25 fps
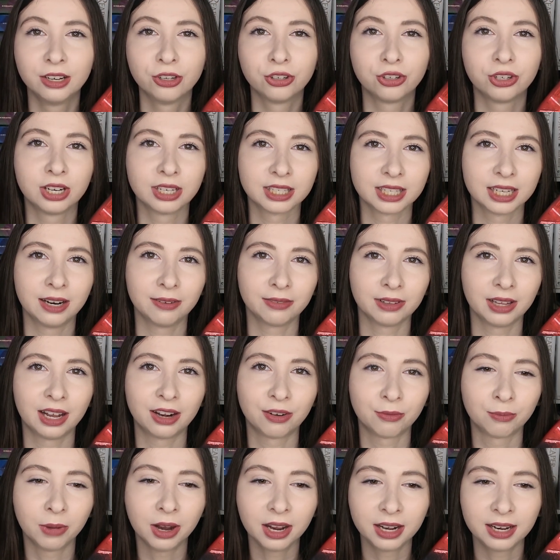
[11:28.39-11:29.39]
She doesn't have a
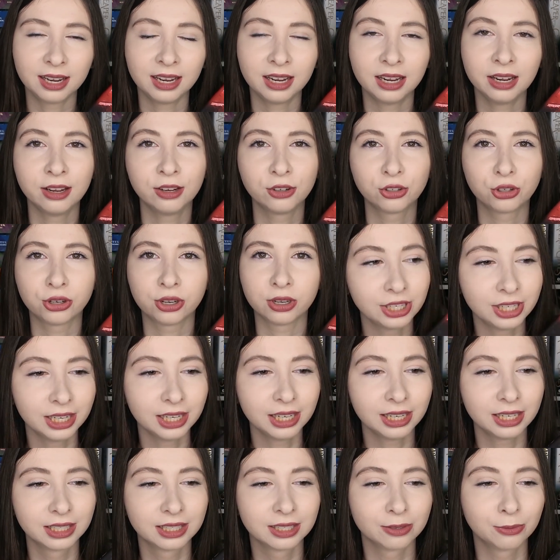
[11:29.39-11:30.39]
lot of money.
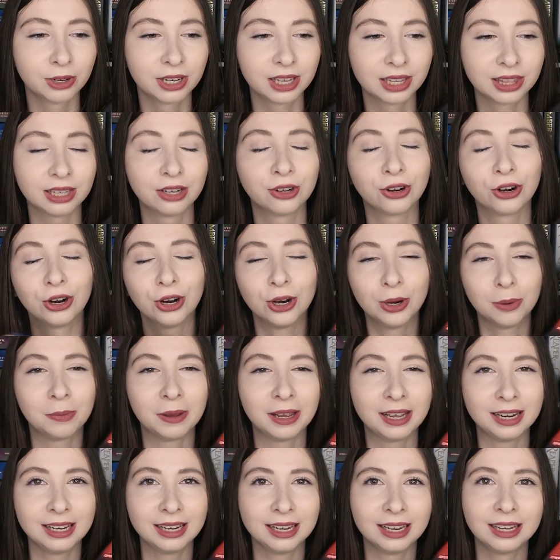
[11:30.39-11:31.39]
She is with, in her
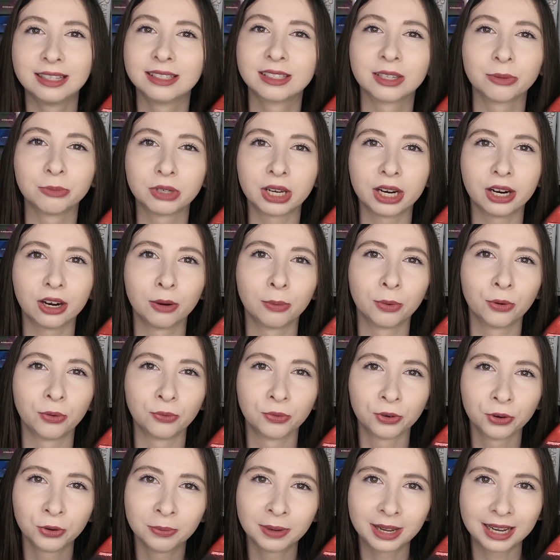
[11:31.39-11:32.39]
opinion, some terrible
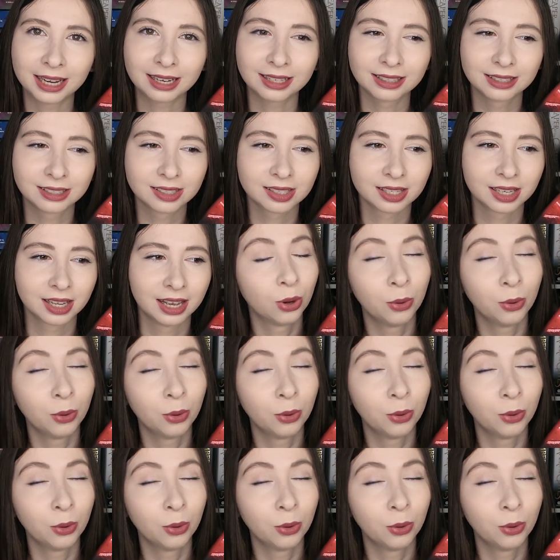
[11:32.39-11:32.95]
roommates.